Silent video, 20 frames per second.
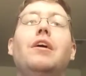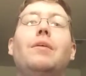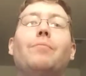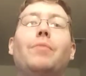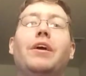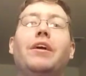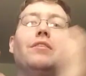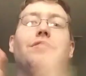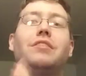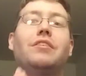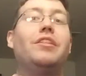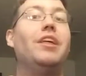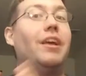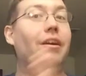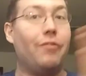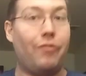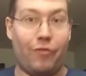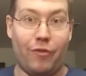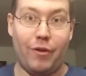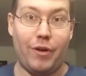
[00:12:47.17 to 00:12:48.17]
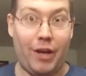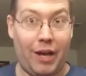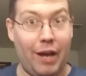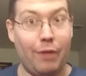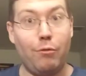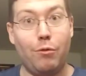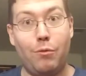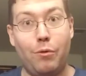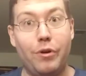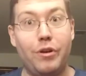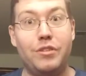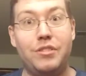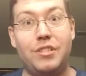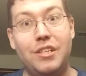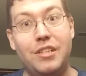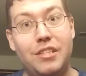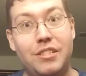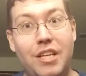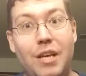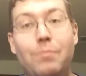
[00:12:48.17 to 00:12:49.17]
But here's the thing, Hyrule Warriors
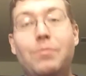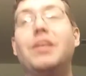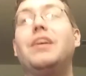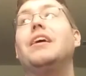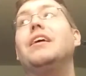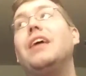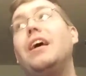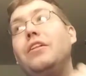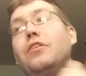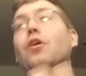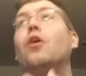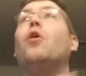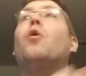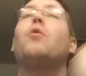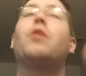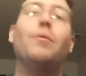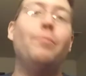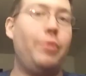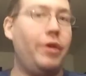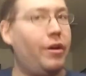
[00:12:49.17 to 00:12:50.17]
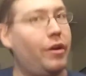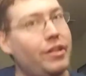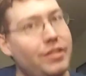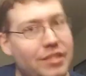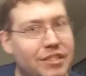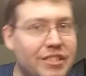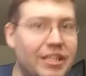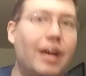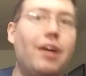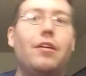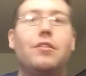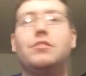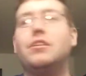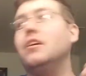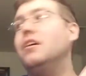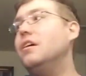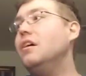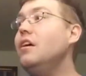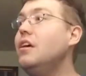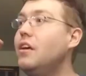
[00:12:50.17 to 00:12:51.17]
did the same thing, and I know comparing
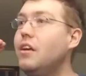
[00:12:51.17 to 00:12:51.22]
Zelda,